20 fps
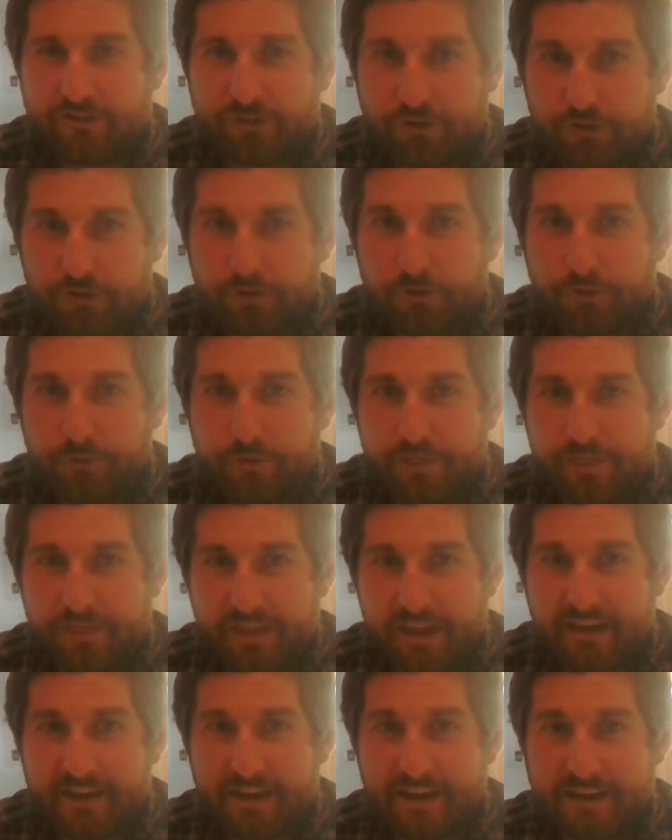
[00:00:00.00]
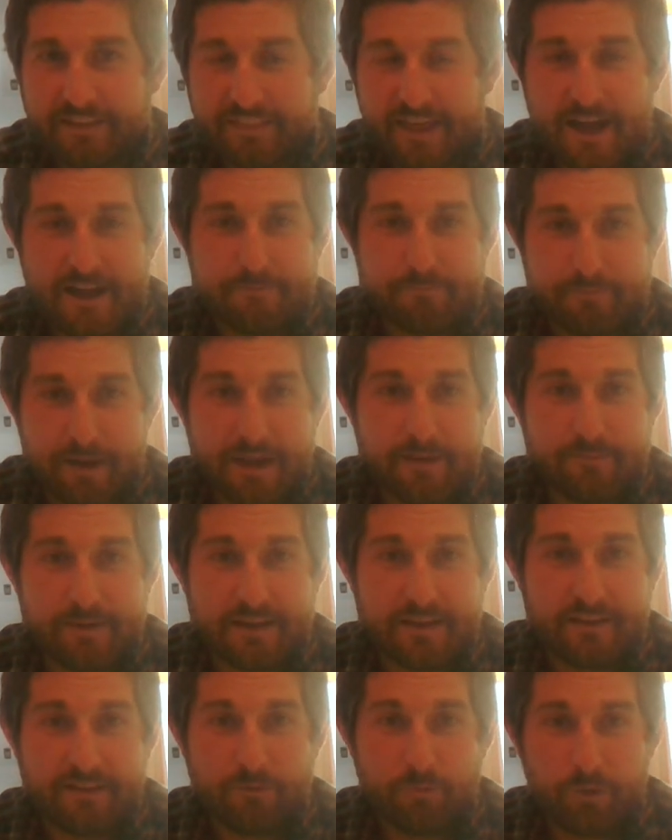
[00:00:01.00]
to thinking that maybe